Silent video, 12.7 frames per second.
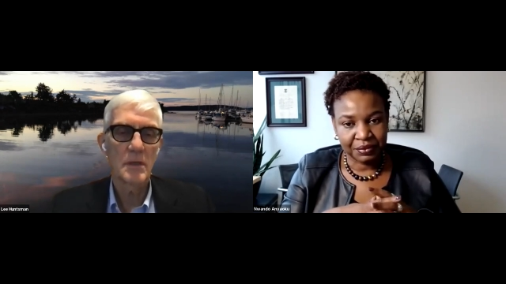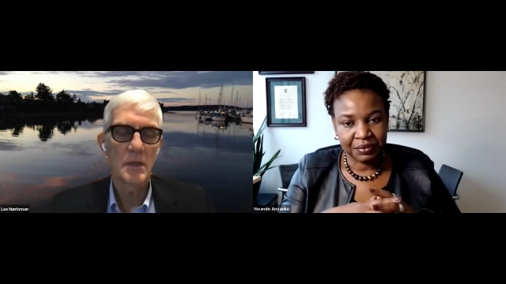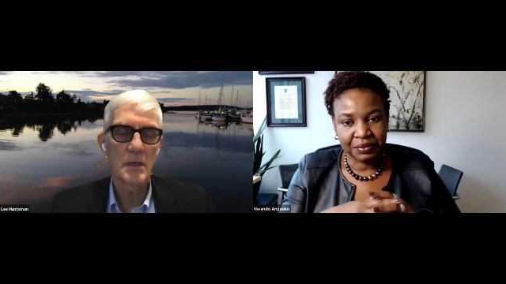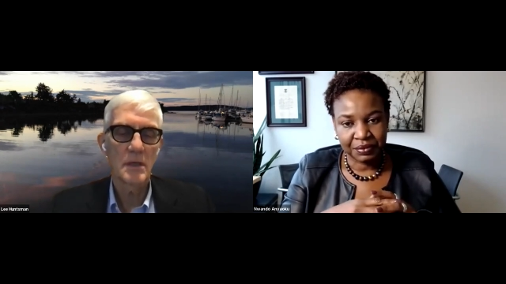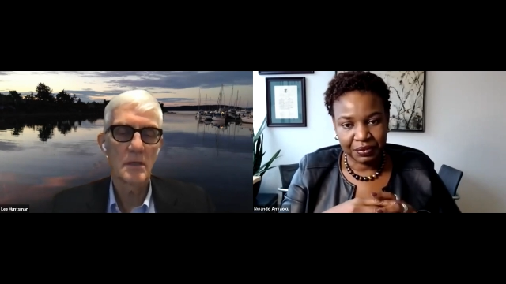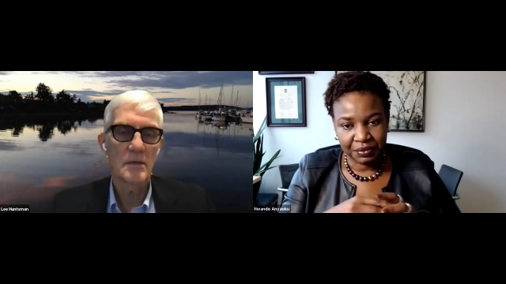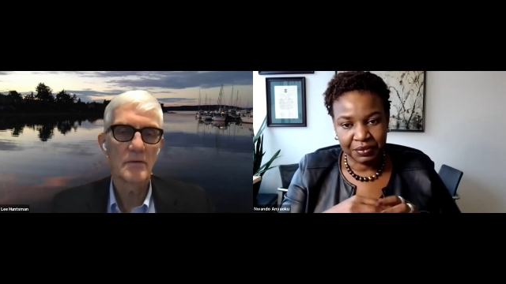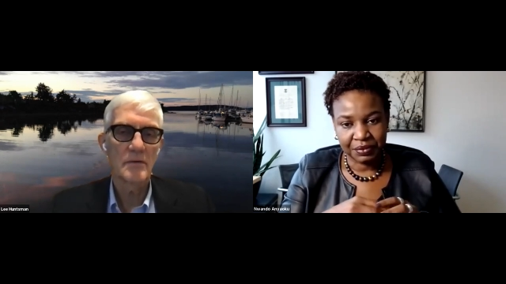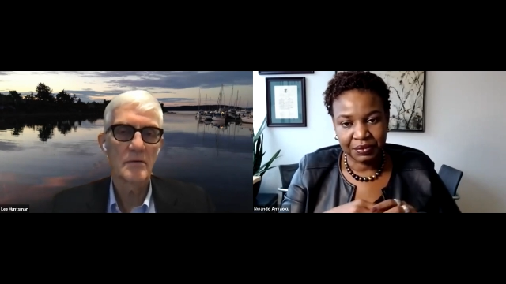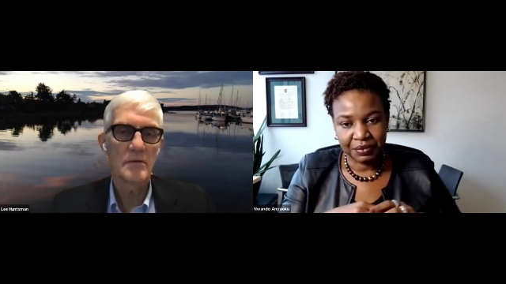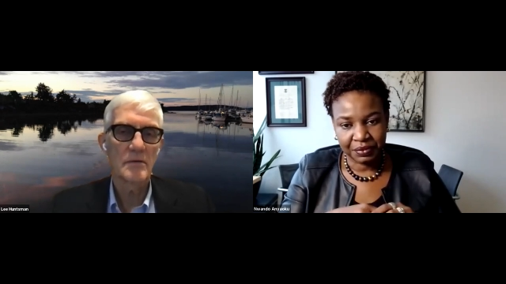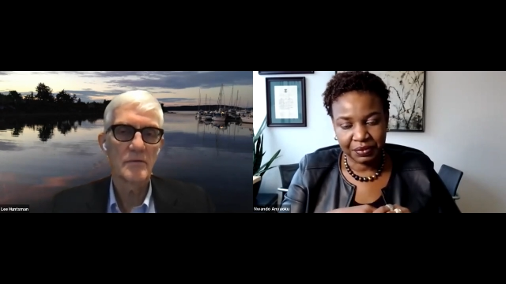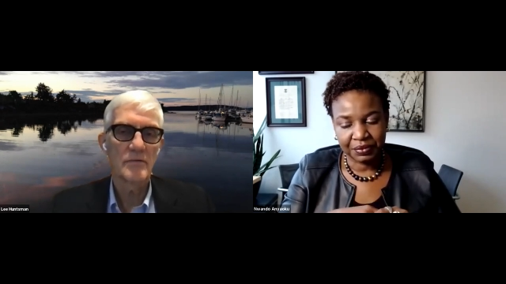Speaker 1: uh,
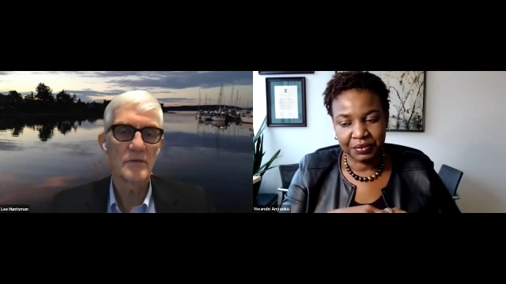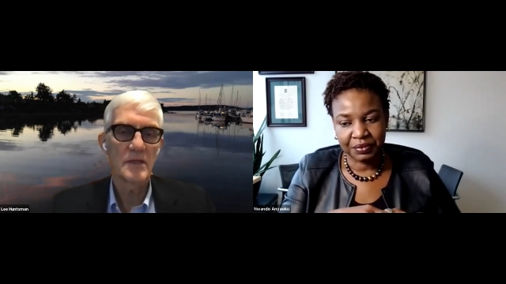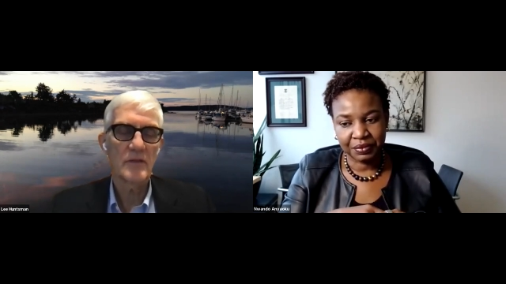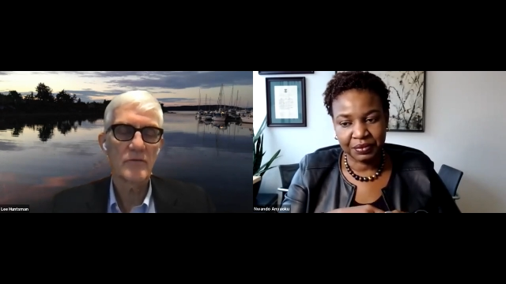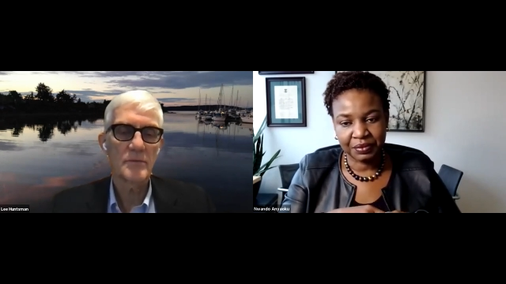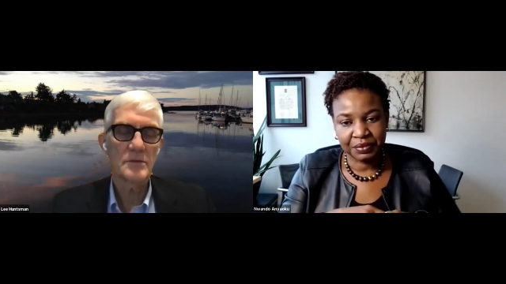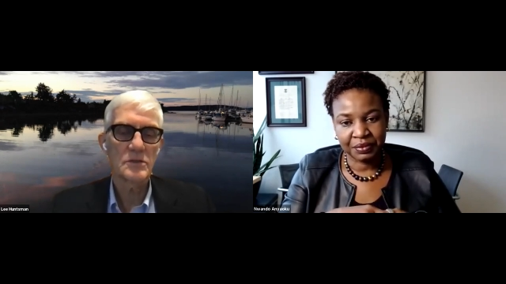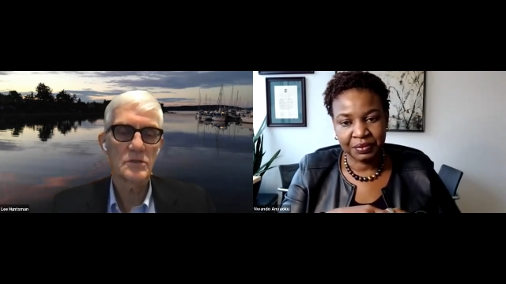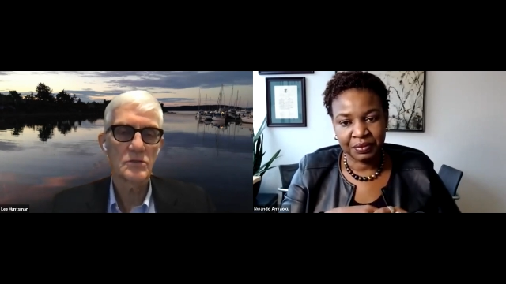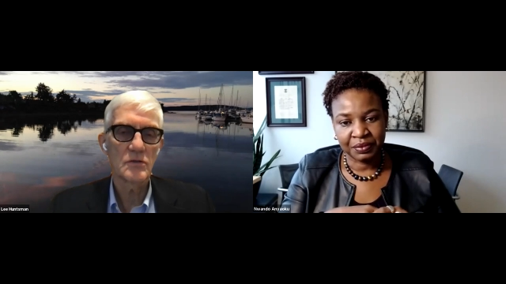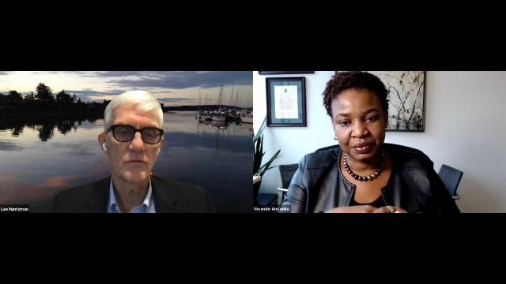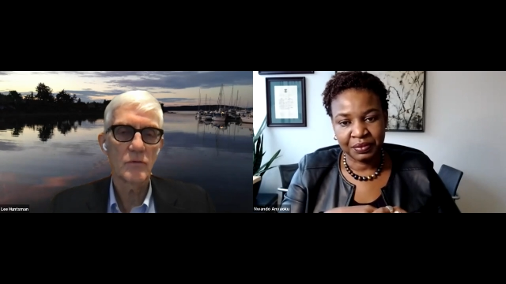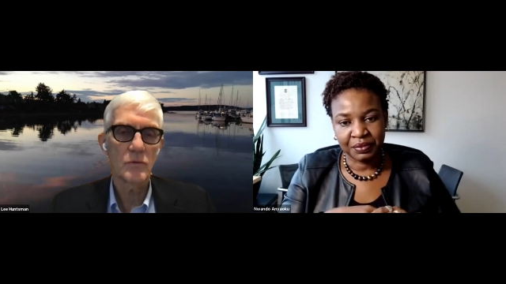philanthropists,
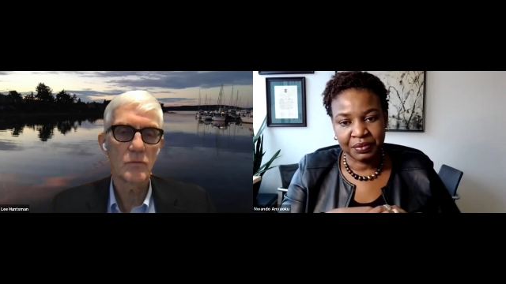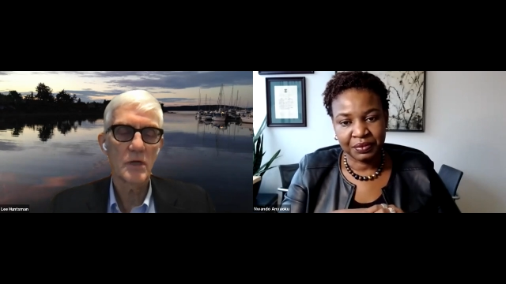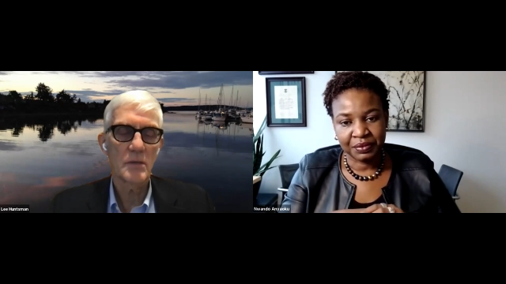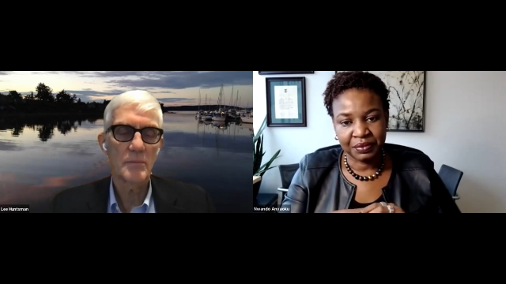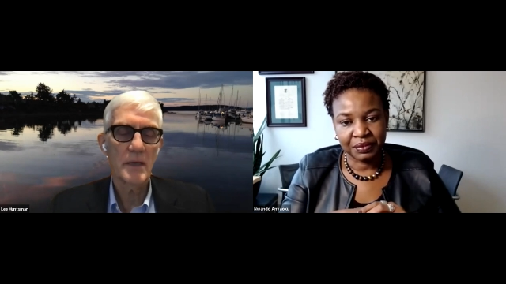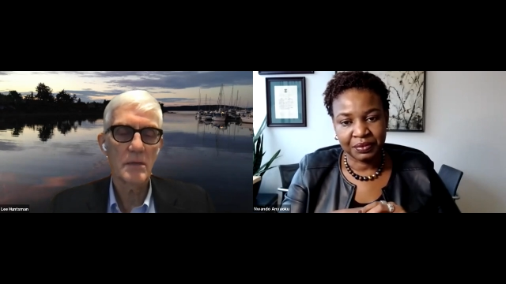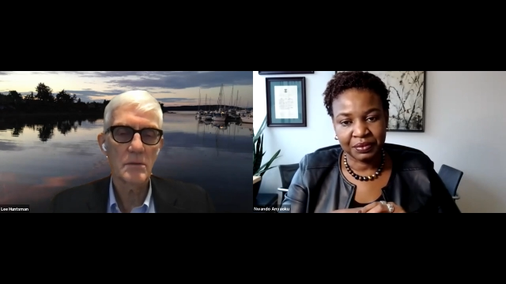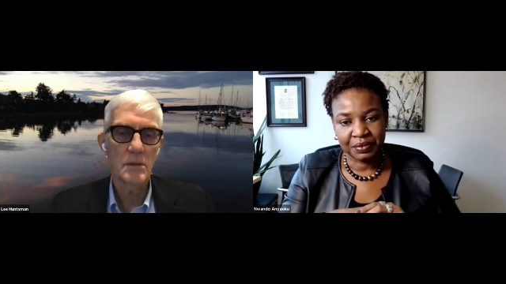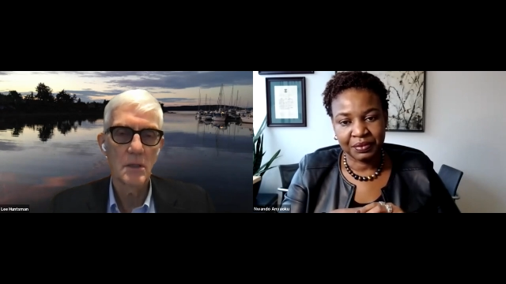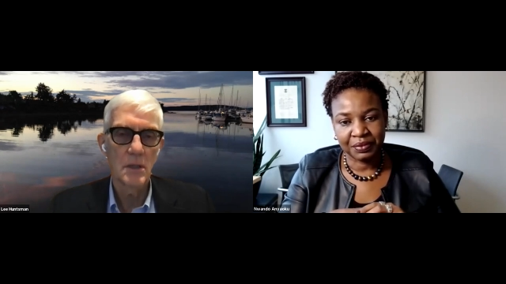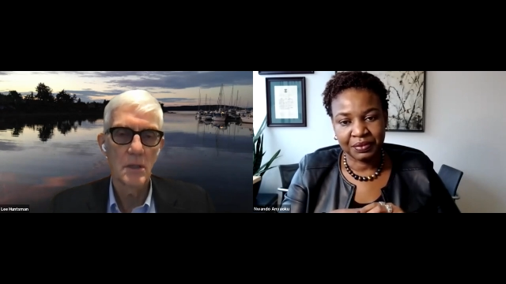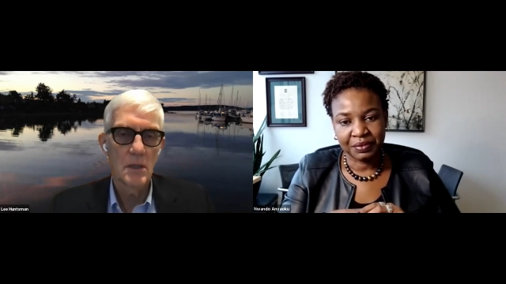and so forth. What about